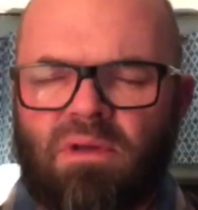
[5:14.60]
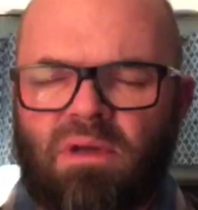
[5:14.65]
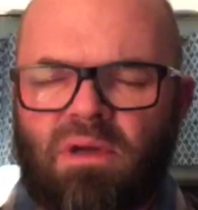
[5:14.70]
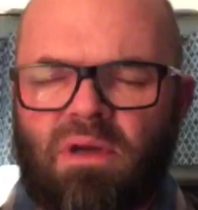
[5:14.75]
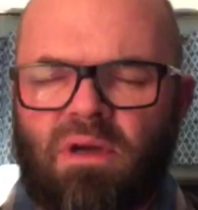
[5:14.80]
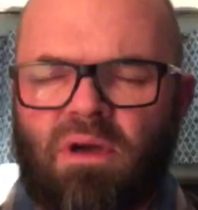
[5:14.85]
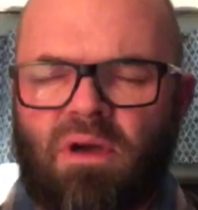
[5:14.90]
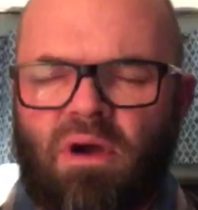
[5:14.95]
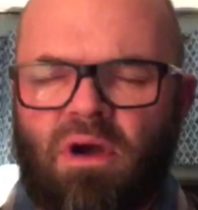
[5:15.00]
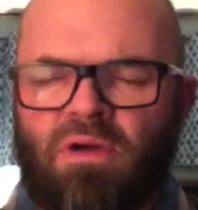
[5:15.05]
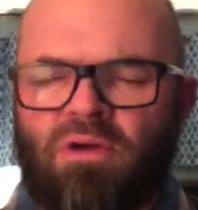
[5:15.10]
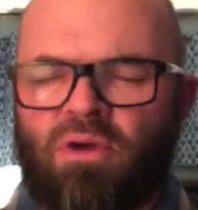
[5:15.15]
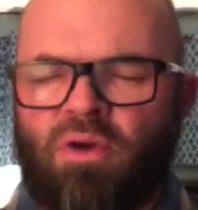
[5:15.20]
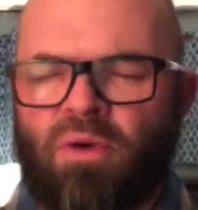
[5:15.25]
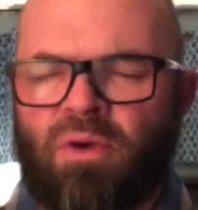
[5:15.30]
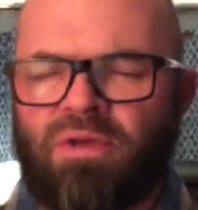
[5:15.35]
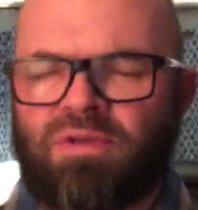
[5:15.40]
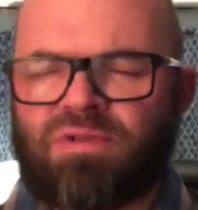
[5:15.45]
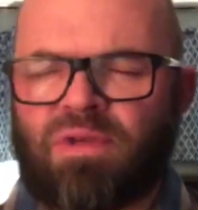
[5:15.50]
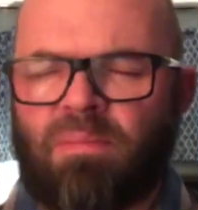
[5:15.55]
uh,
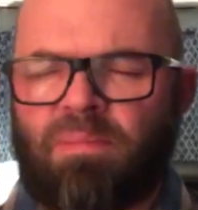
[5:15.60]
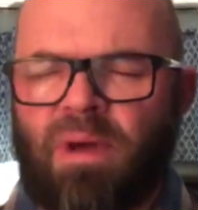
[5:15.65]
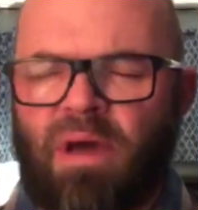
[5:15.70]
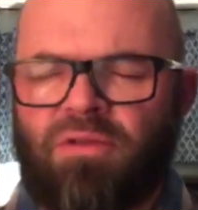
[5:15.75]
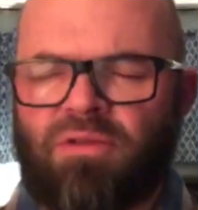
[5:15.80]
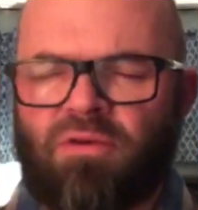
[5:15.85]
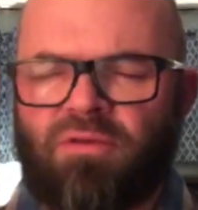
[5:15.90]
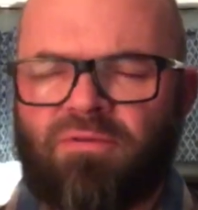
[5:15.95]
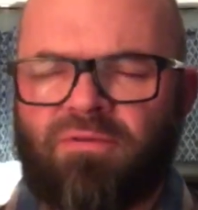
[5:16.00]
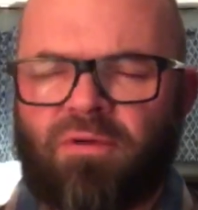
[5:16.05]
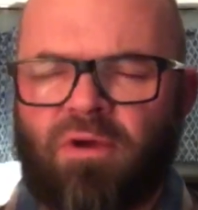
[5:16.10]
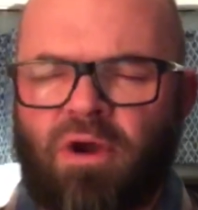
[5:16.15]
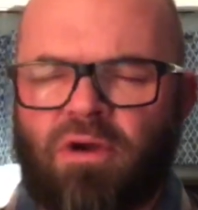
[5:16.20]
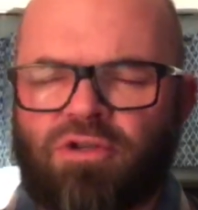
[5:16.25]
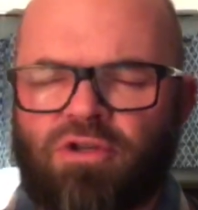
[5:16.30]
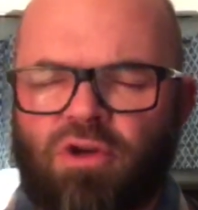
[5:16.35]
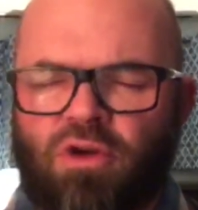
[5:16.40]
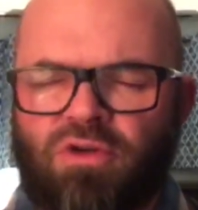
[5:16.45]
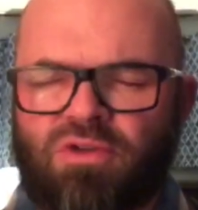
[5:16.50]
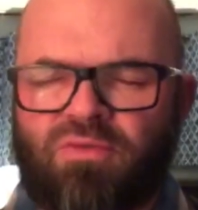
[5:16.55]
ongoings at Bethel, for our
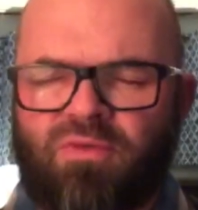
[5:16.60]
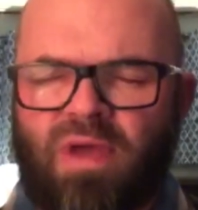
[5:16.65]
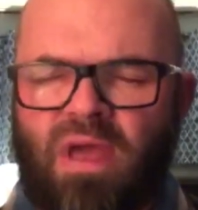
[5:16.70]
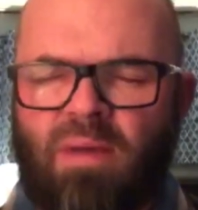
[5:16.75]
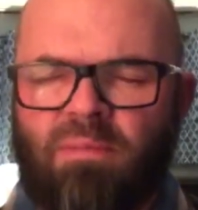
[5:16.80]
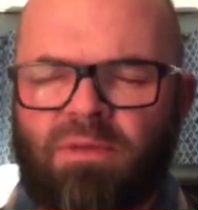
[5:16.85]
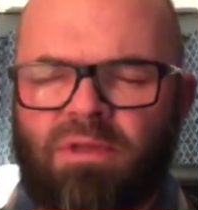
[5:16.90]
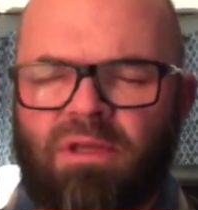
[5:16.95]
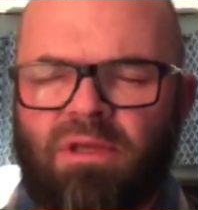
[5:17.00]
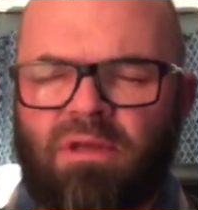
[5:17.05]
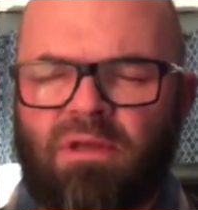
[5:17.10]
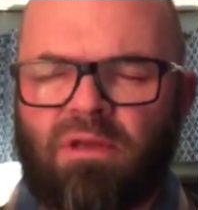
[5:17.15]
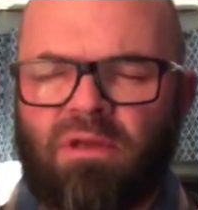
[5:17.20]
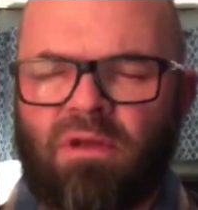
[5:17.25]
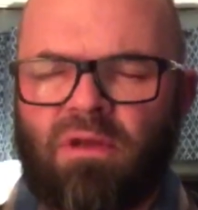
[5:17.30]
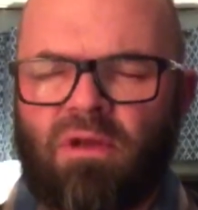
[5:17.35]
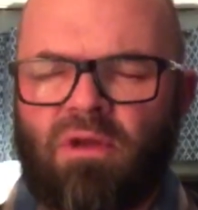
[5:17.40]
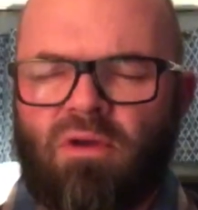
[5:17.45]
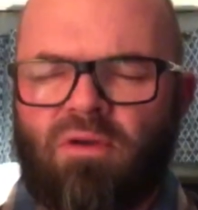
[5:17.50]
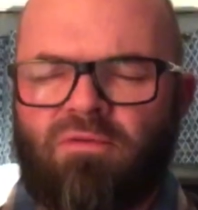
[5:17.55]
church family,
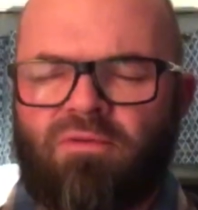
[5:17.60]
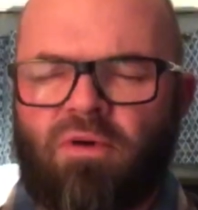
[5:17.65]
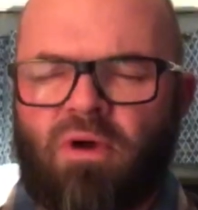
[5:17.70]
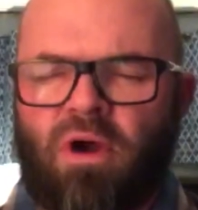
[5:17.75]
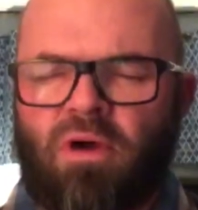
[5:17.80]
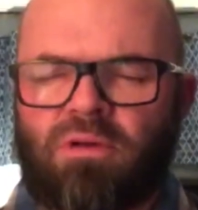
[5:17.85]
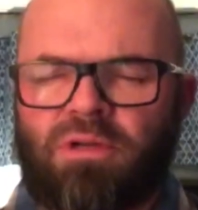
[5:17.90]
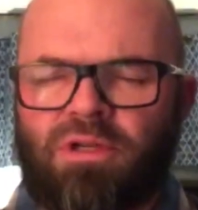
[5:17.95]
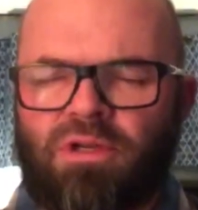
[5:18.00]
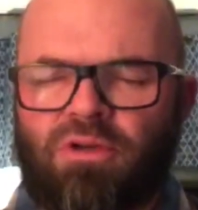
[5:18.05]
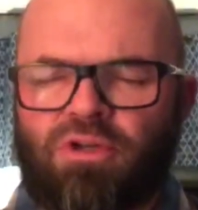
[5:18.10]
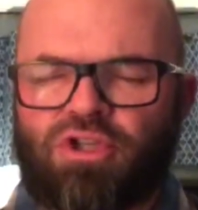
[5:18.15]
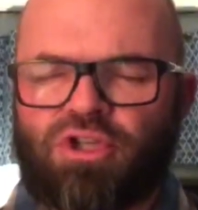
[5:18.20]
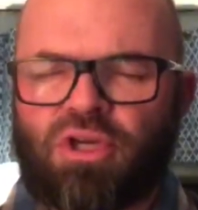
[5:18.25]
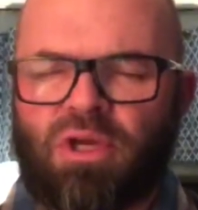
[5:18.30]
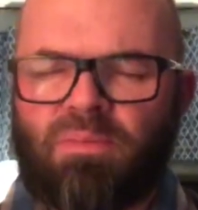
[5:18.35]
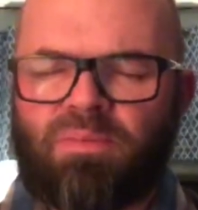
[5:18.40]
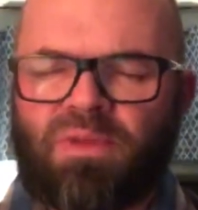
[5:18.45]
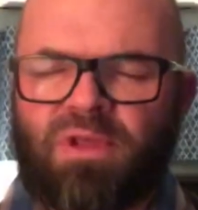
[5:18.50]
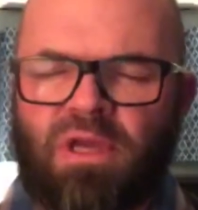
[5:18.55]
for our
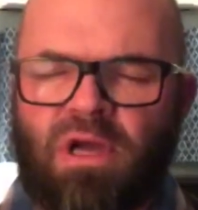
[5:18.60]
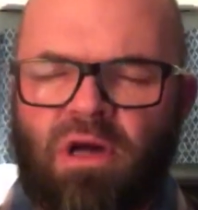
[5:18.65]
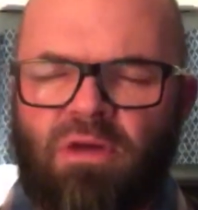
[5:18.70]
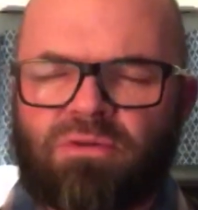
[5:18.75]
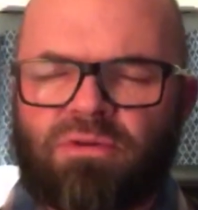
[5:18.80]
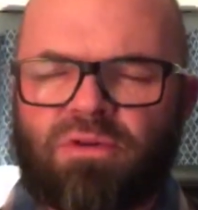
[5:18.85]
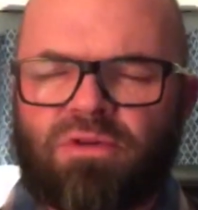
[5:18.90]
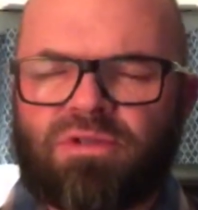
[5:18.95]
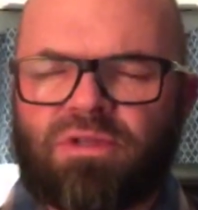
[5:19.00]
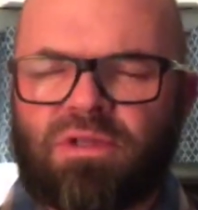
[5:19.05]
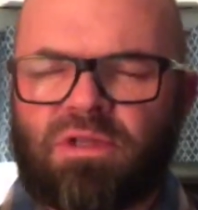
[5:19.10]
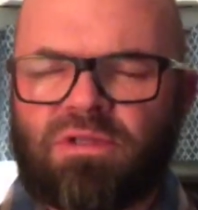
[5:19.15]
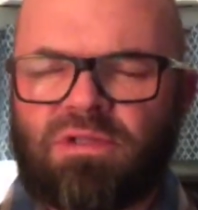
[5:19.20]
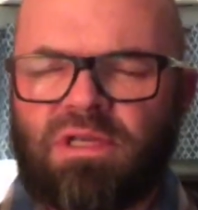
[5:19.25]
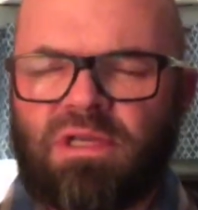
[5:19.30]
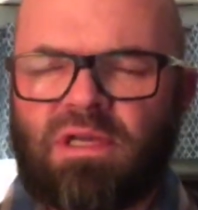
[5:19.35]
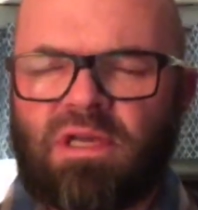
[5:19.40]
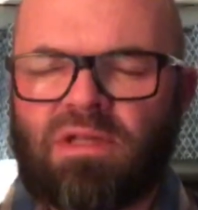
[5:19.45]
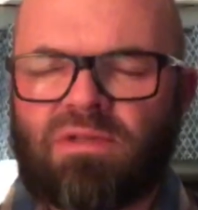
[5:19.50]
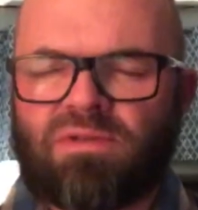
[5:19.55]
leadership, the elders and the
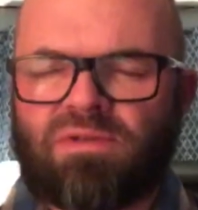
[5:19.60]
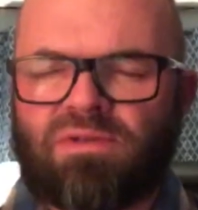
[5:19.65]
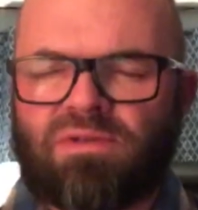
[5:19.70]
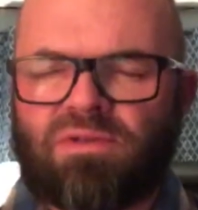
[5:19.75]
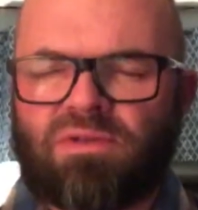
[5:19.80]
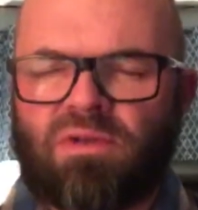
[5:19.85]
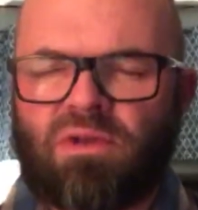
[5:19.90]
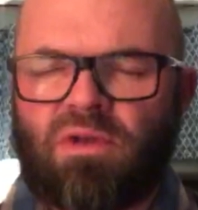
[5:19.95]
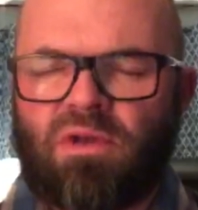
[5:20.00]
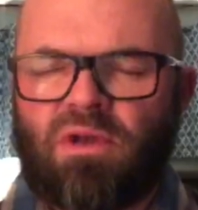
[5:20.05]
deacons,